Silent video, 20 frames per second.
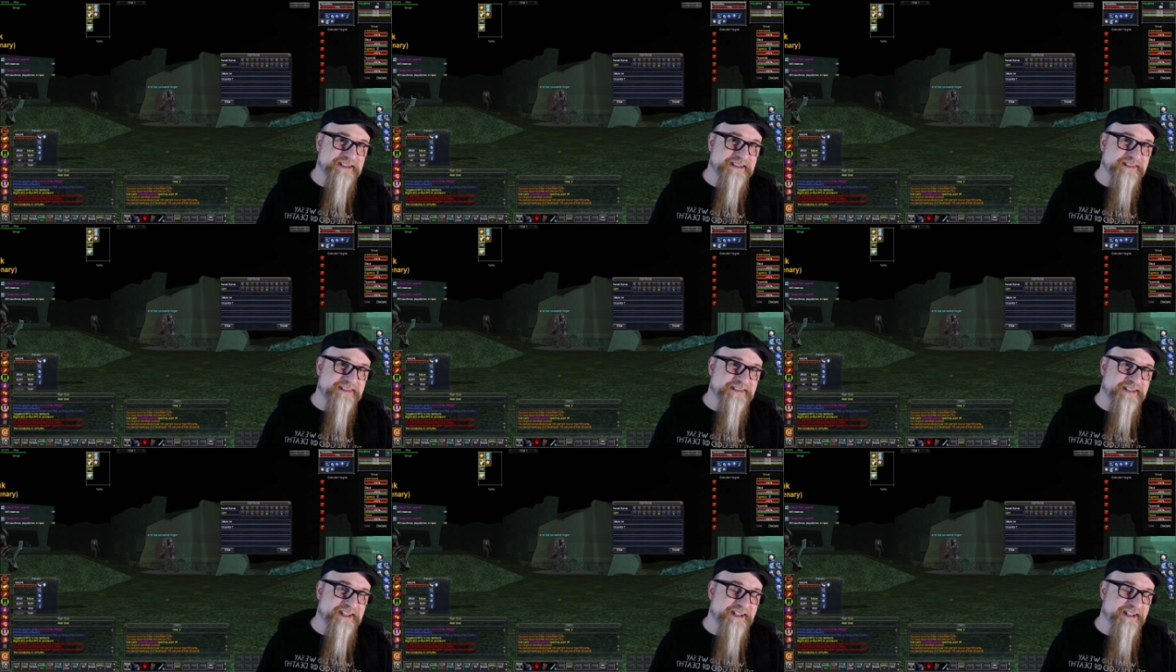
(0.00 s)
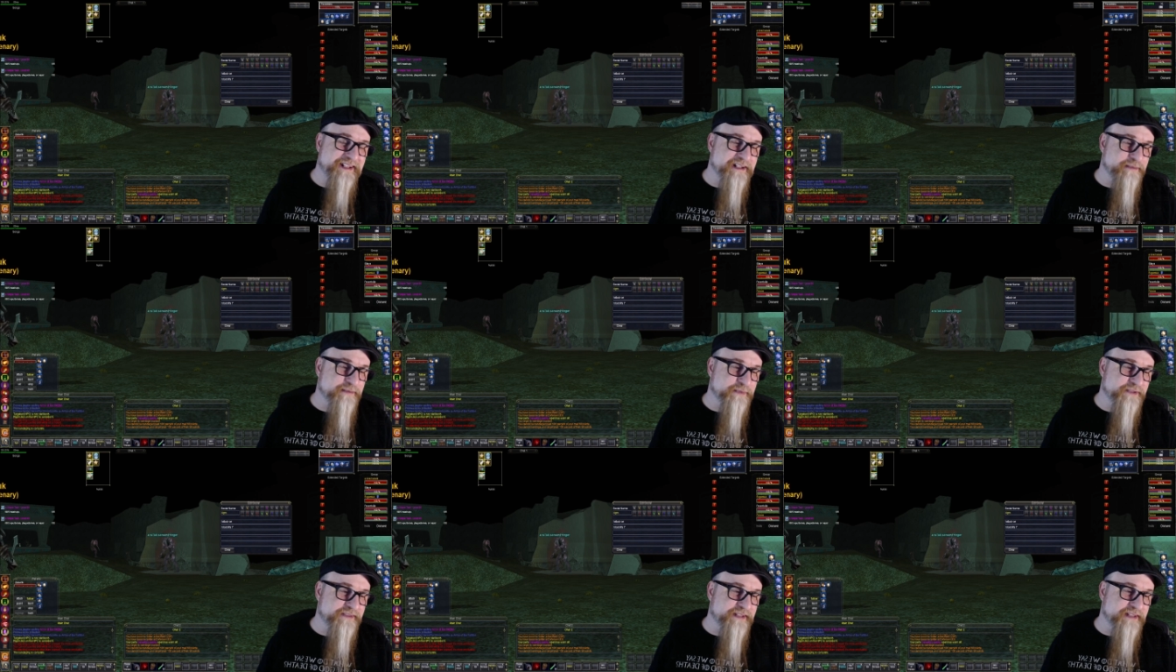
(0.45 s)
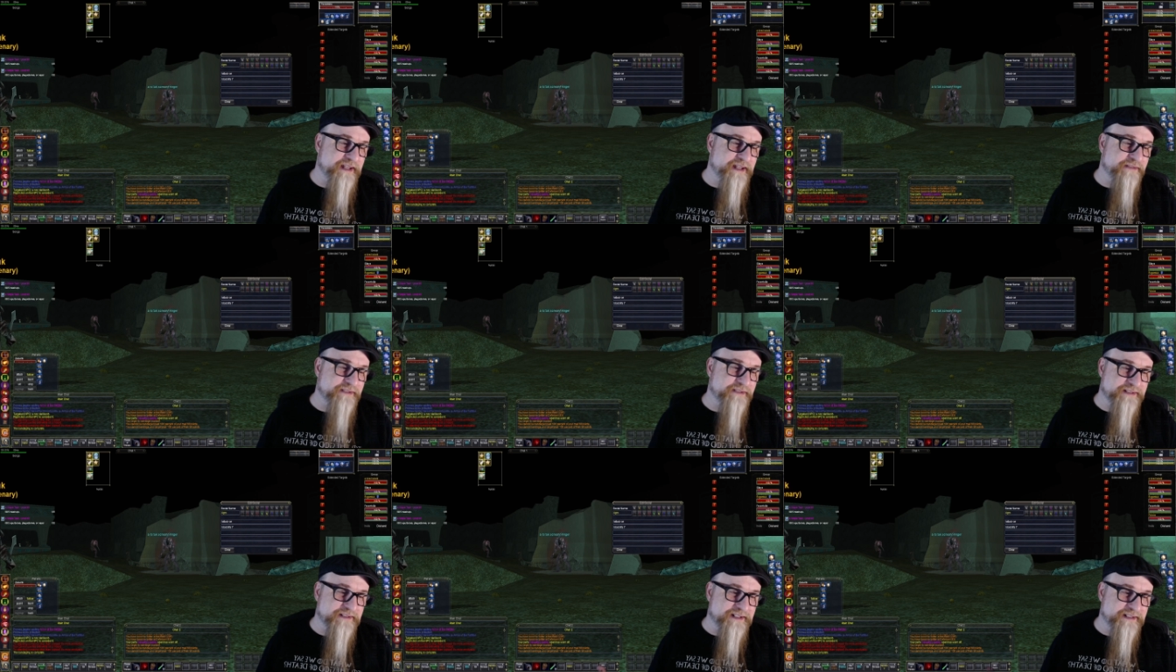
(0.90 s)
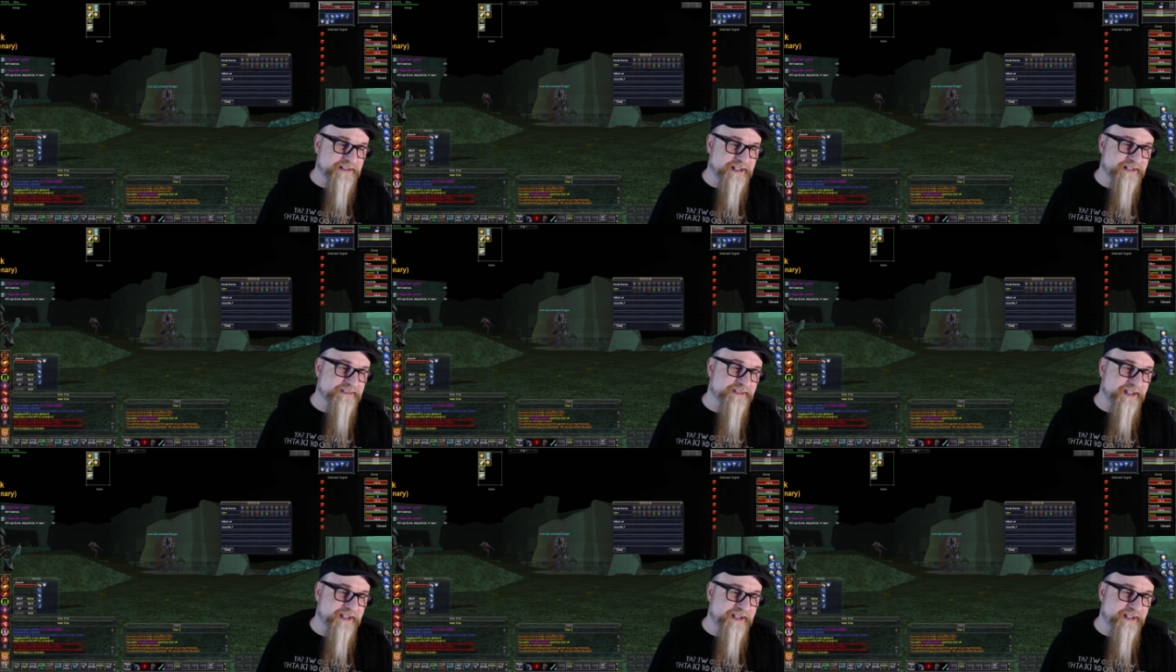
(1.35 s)
key number seven, and
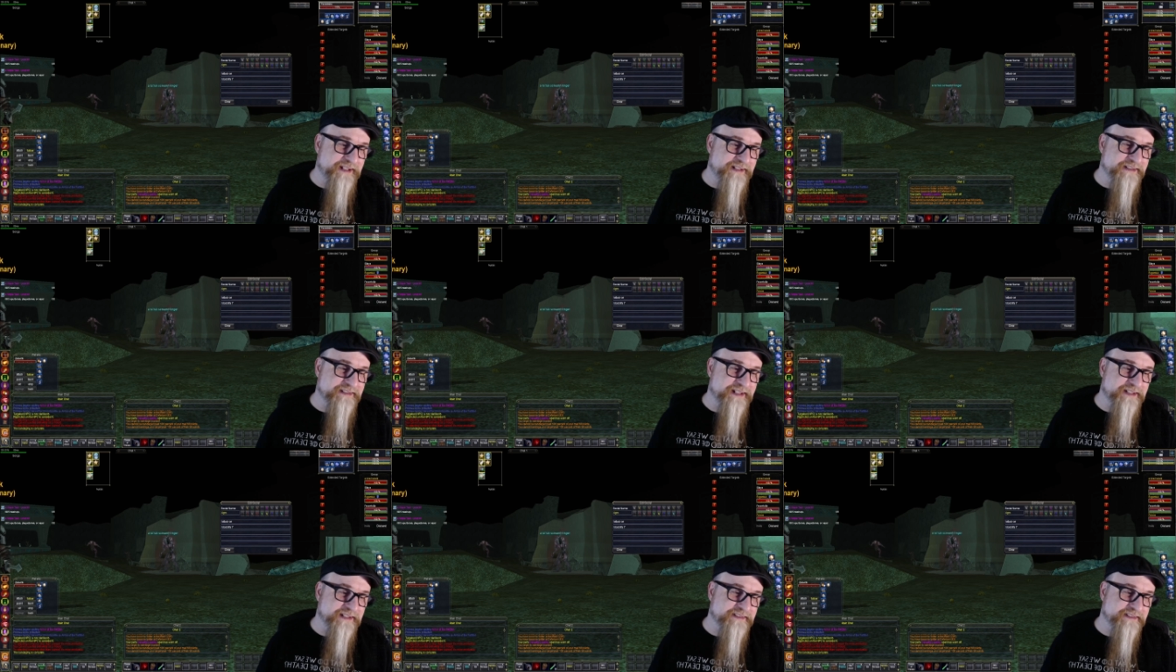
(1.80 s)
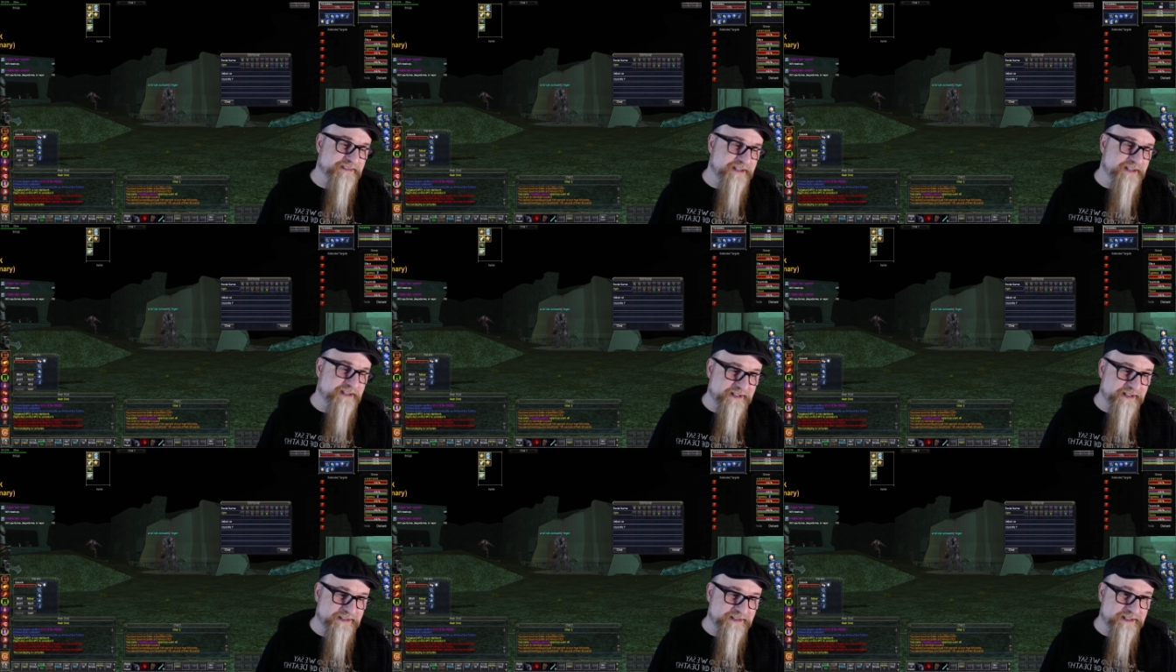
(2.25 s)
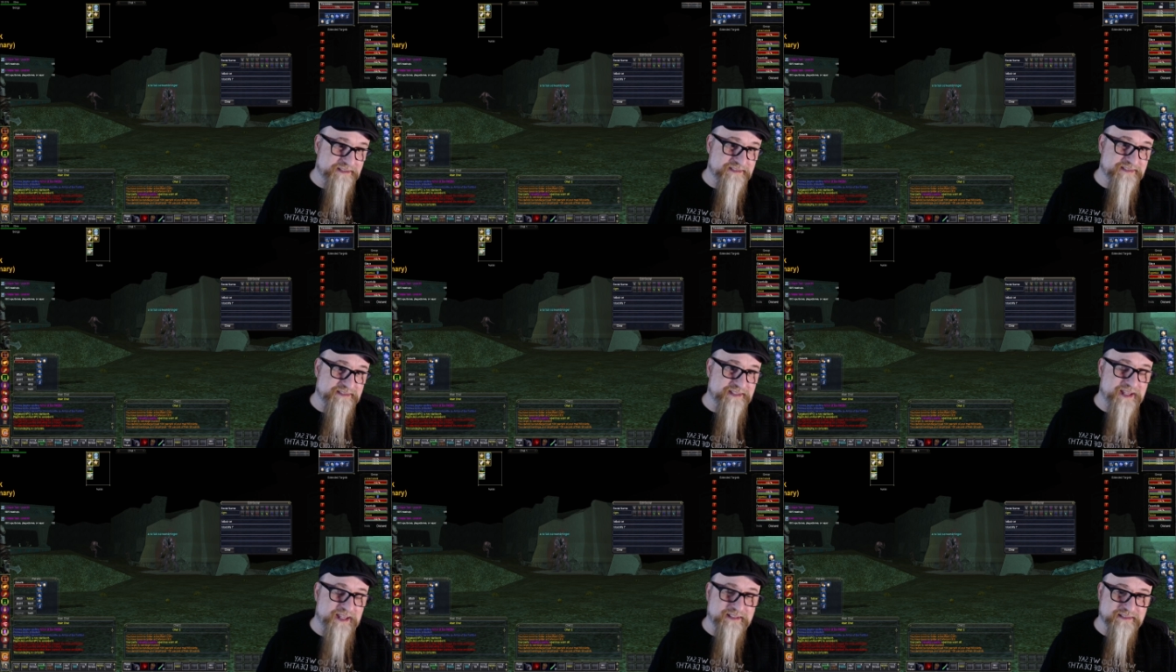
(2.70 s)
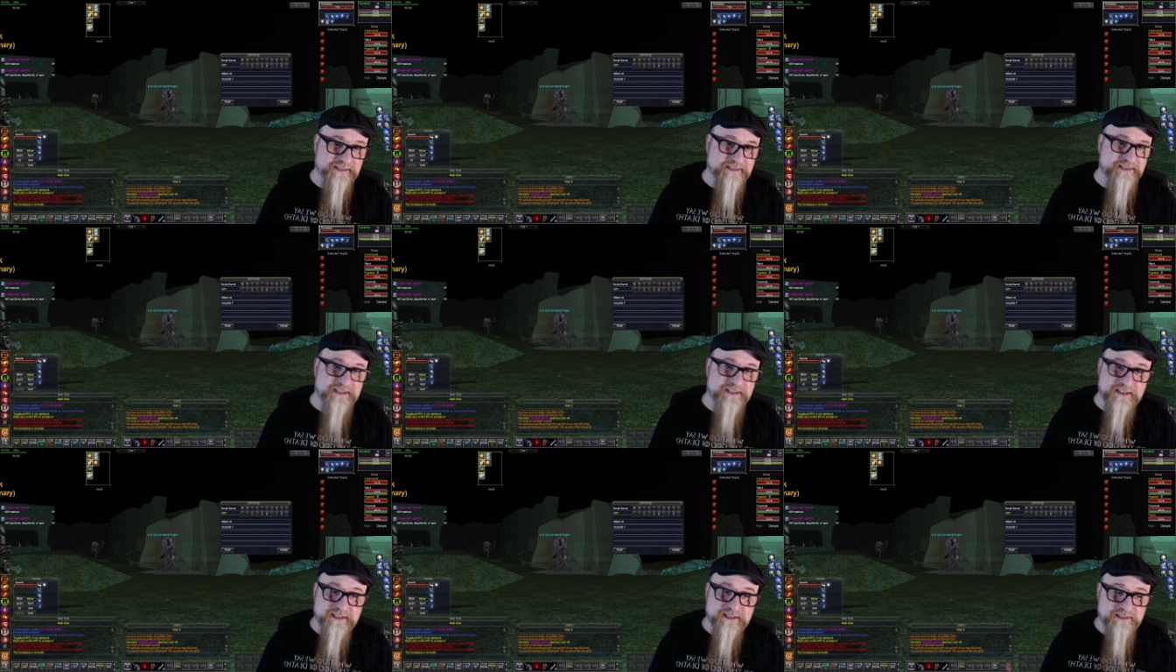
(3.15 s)
that's eight, and that's nine, that's ten.
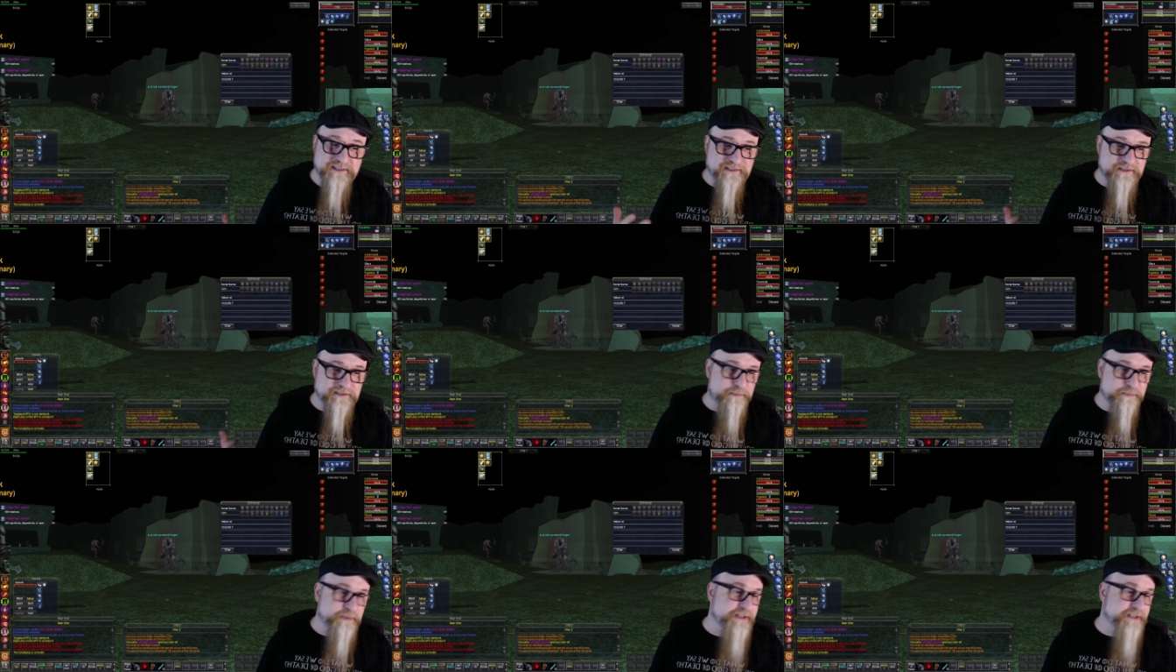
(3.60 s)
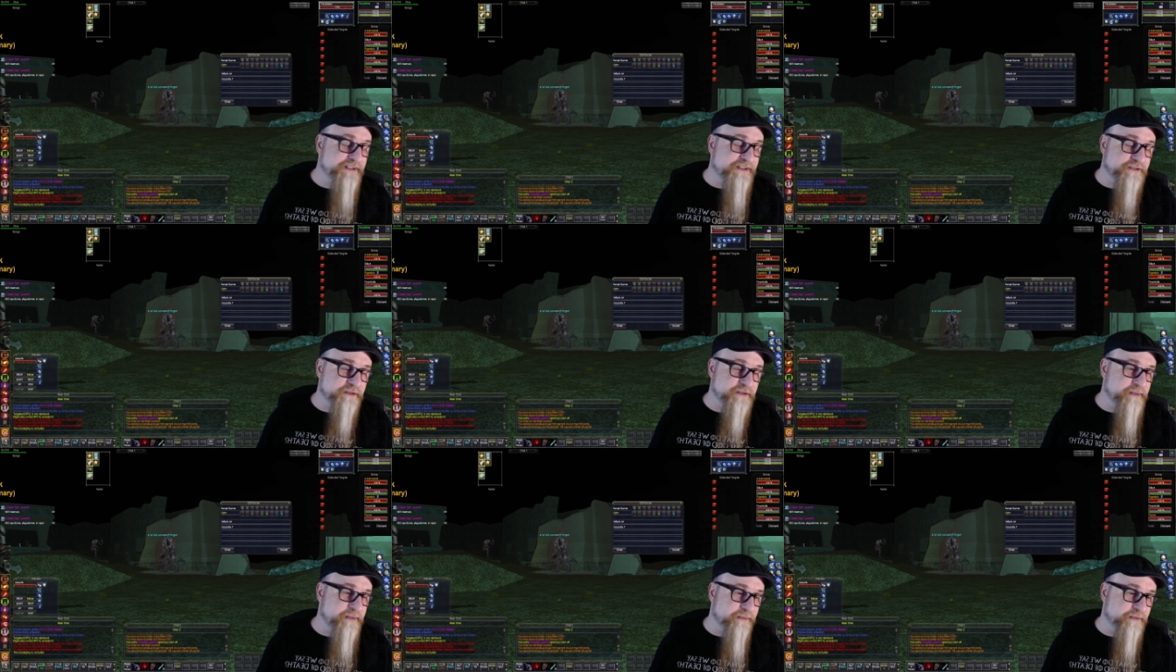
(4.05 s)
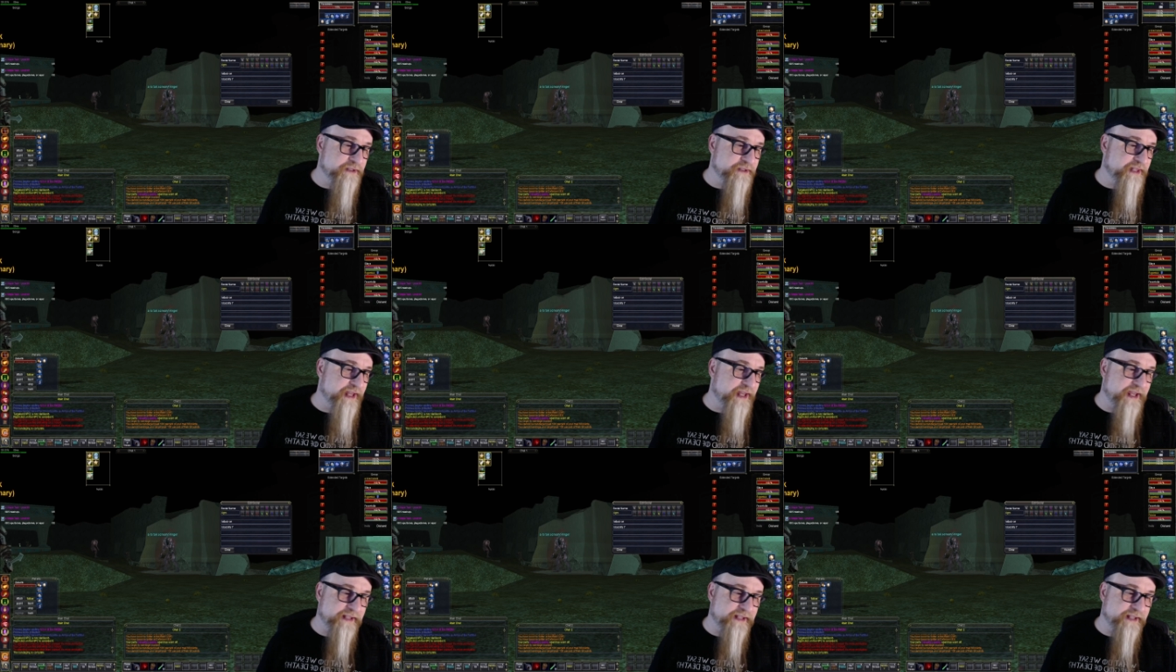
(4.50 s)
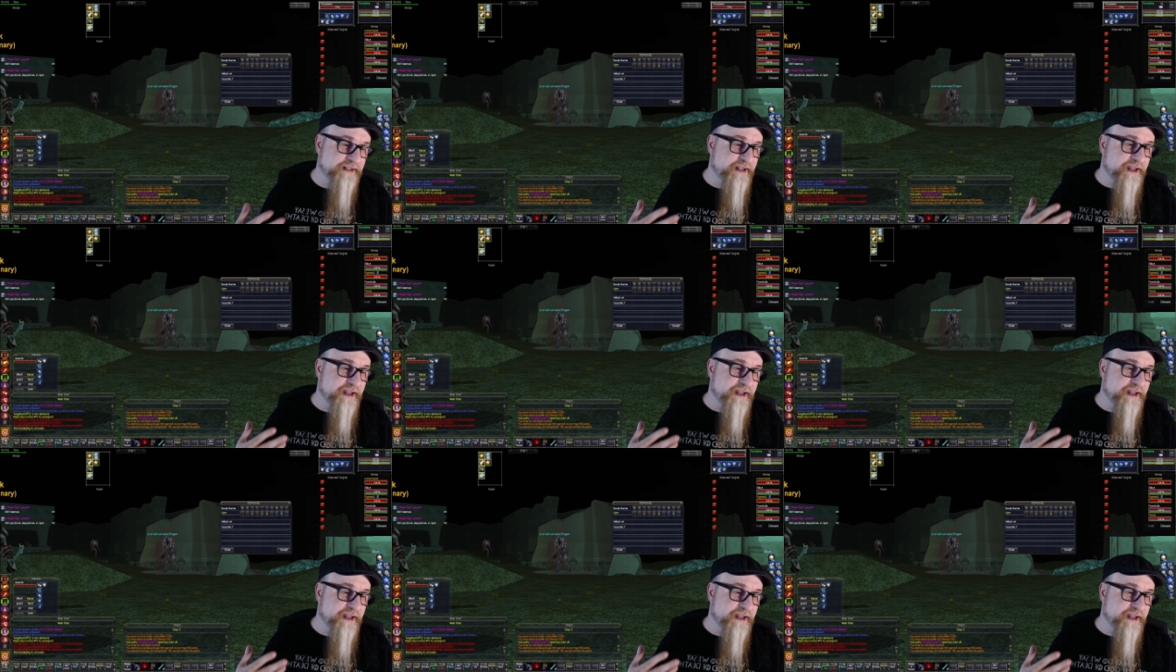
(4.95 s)
So please remember that.